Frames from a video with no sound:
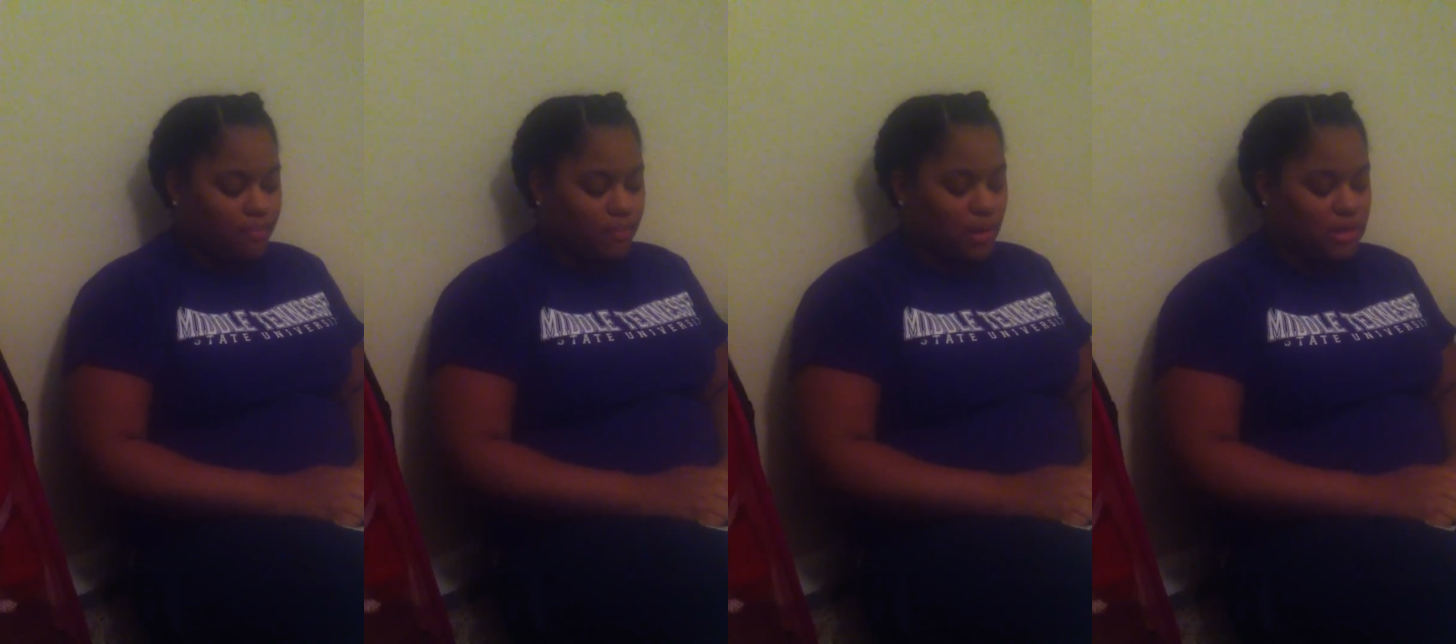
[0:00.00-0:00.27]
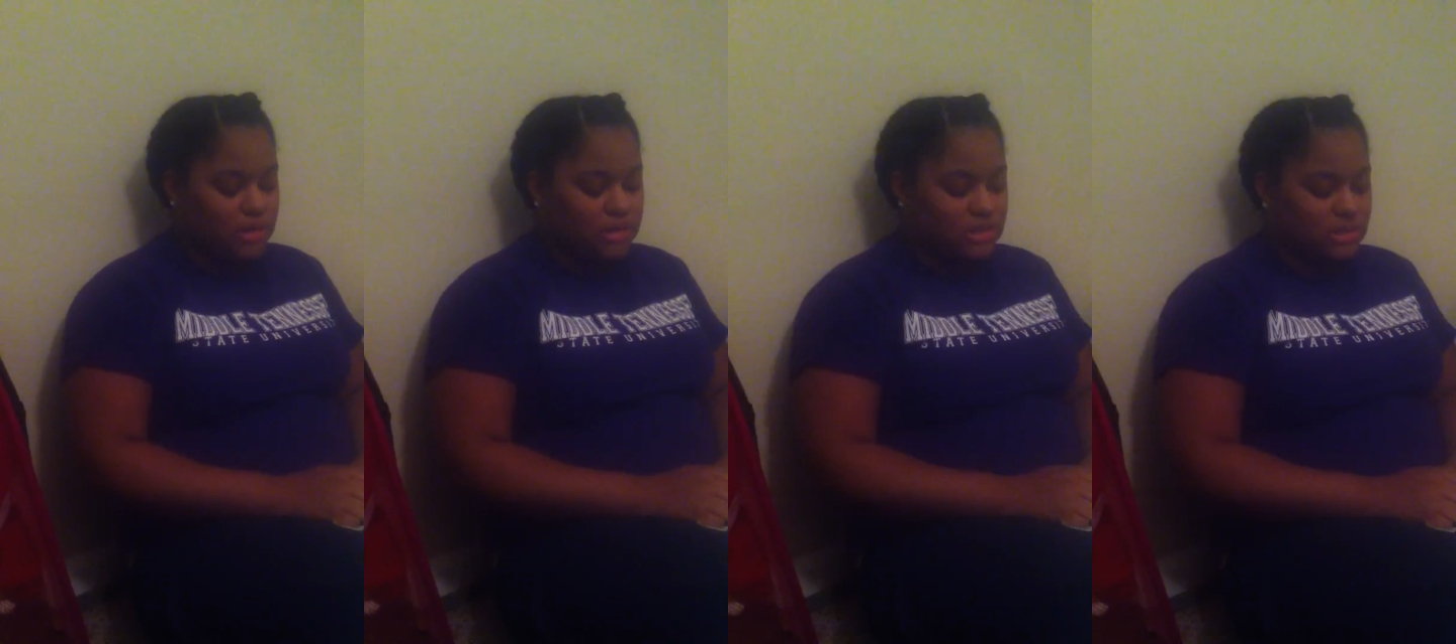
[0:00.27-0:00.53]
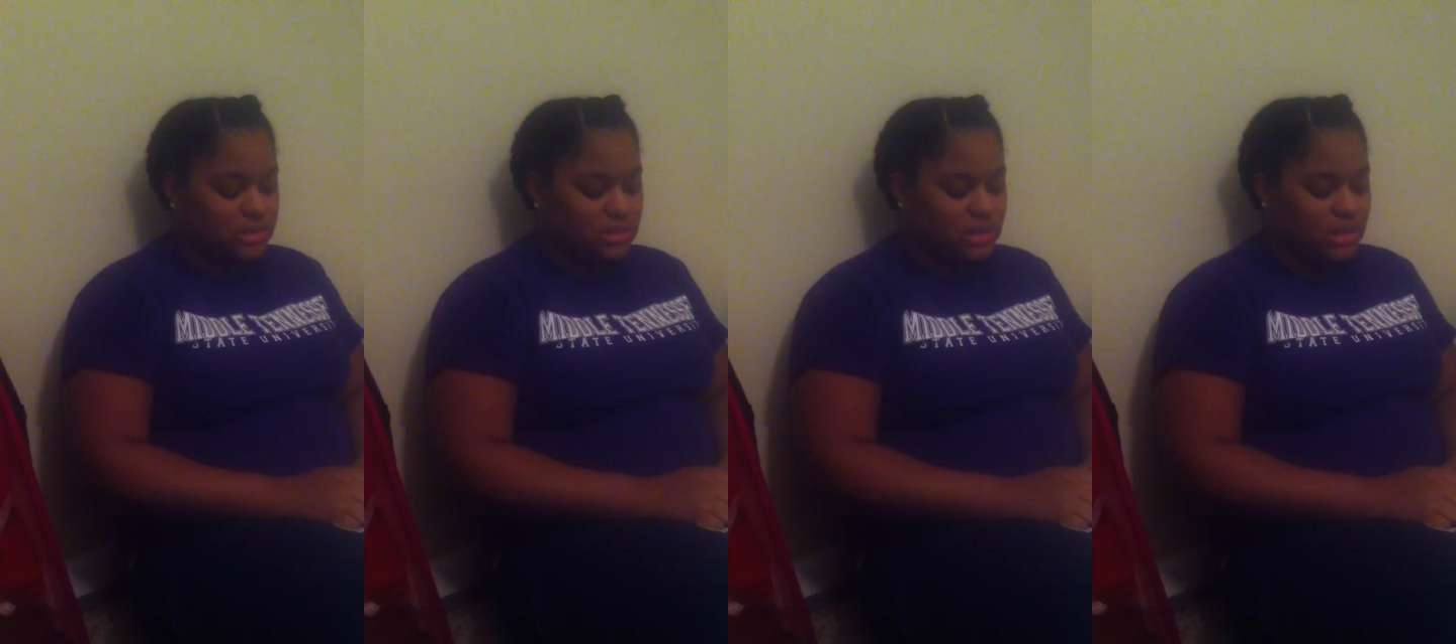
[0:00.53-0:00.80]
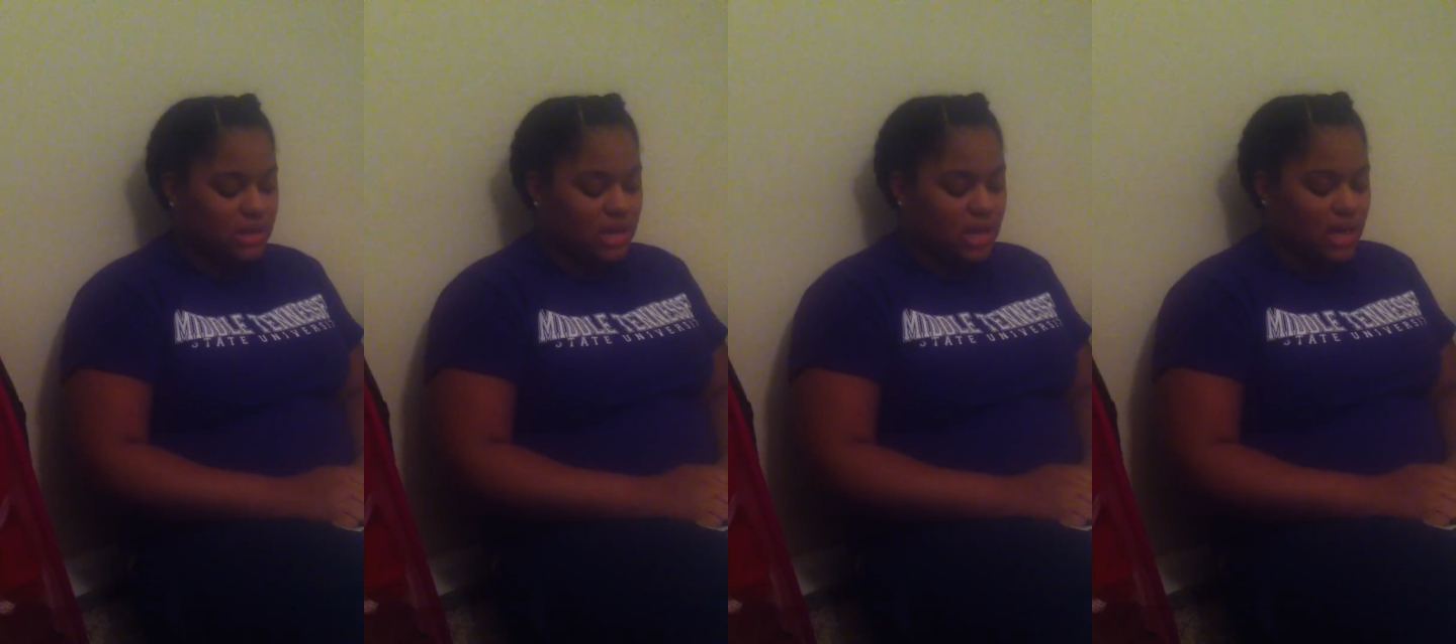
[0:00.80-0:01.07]

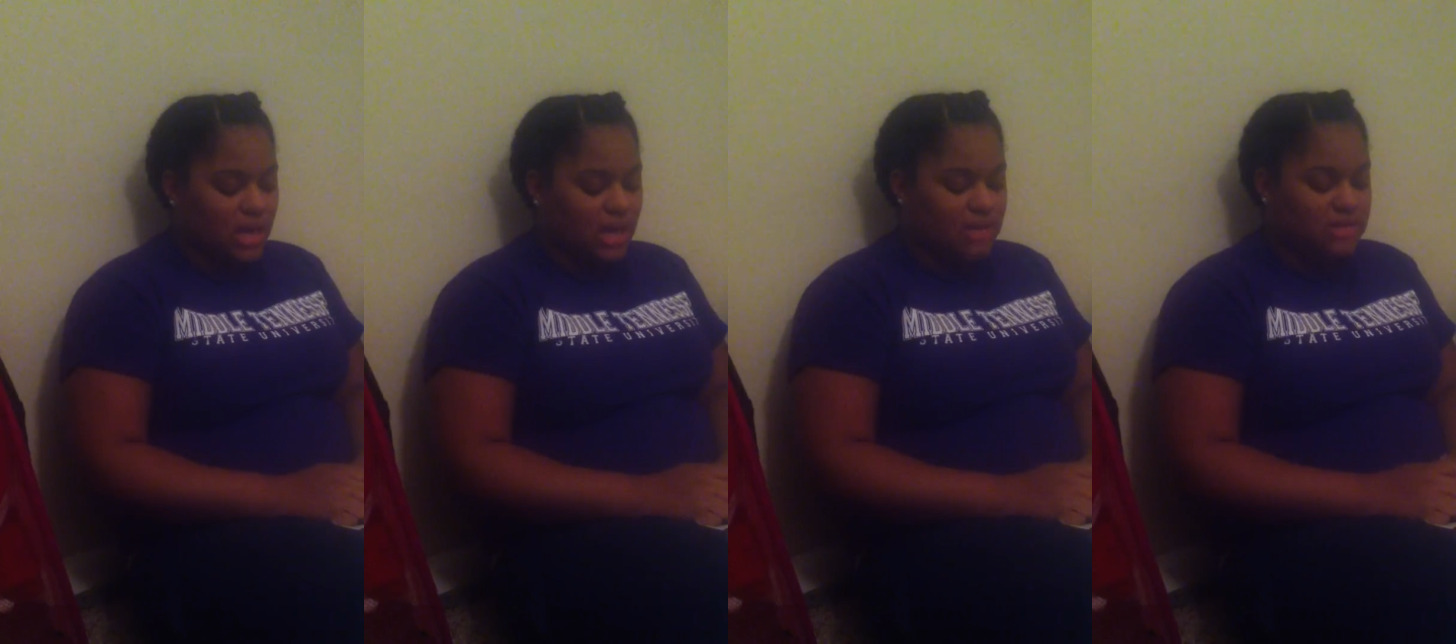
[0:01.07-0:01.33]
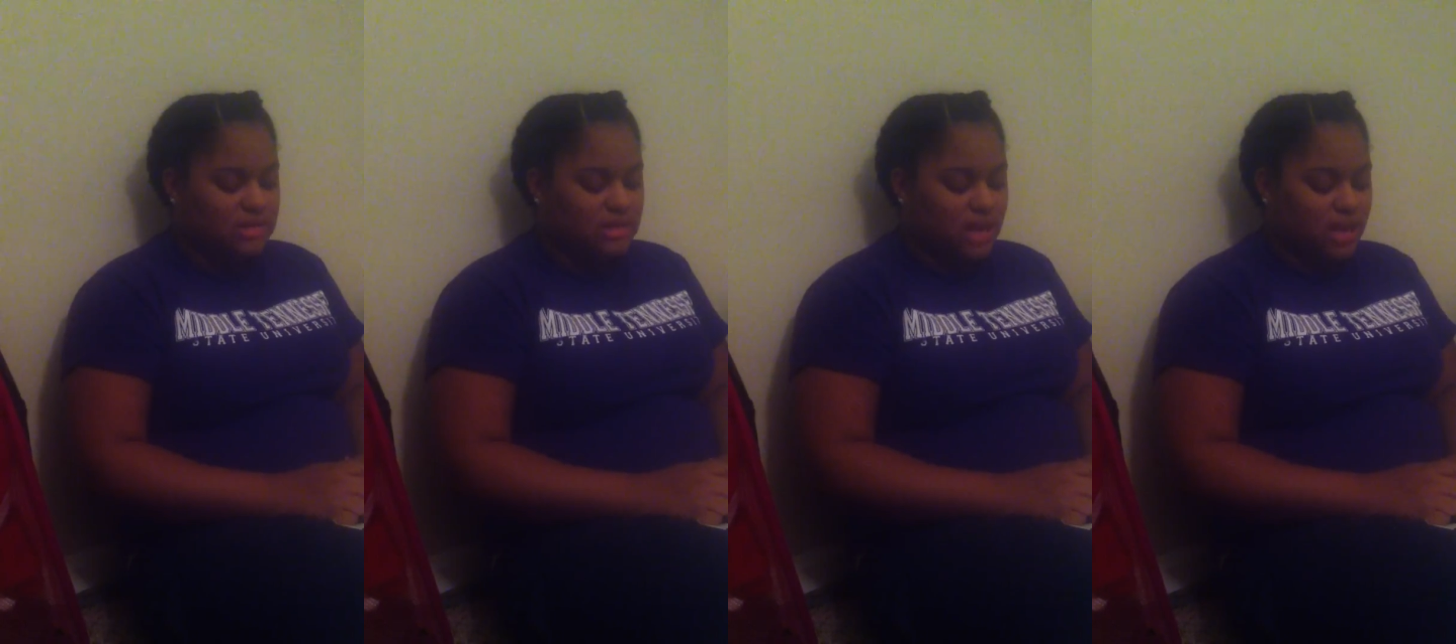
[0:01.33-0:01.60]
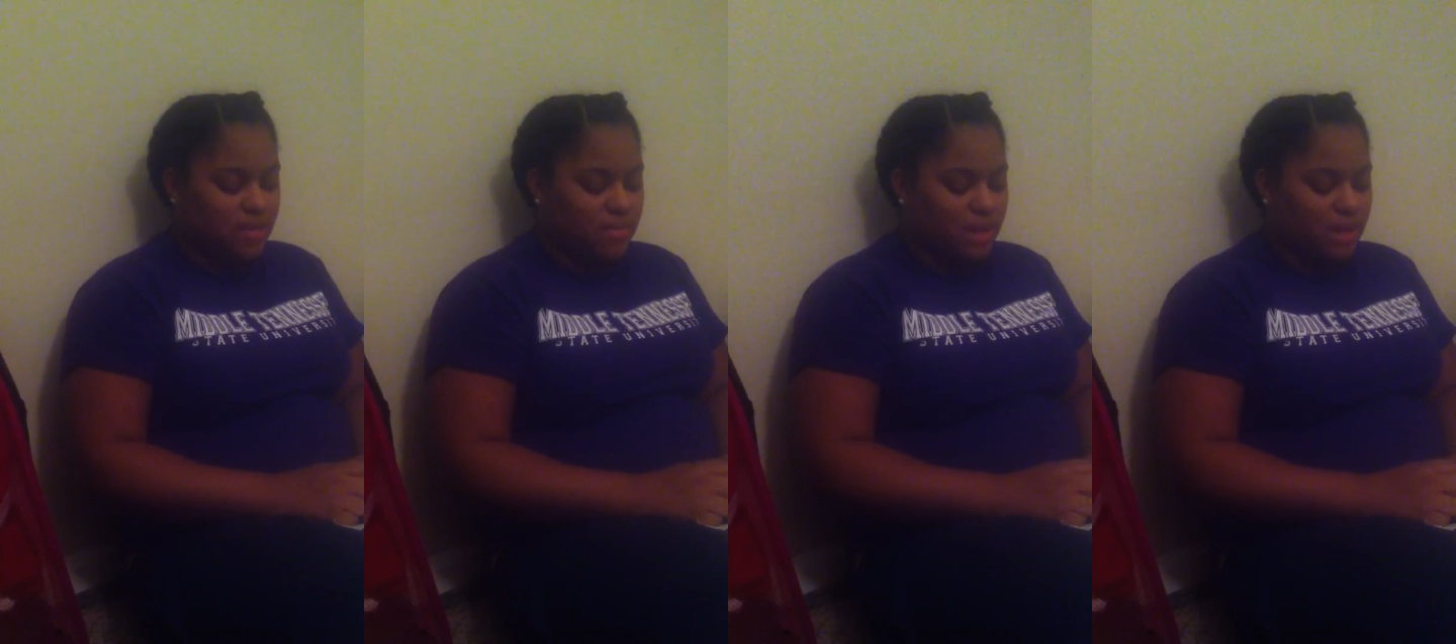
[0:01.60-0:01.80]
Personally, it's not